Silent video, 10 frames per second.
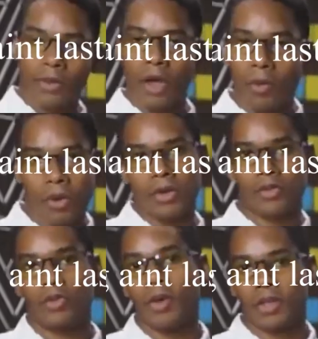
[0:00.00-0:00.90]
without
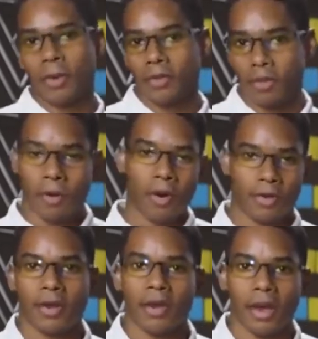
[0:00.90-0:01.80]
worrying too much about the
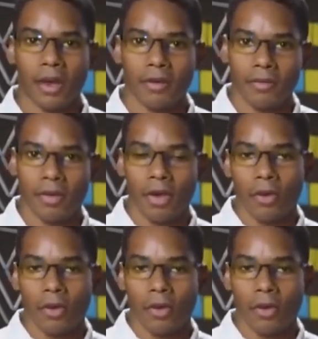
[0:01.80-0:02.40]
parts I have,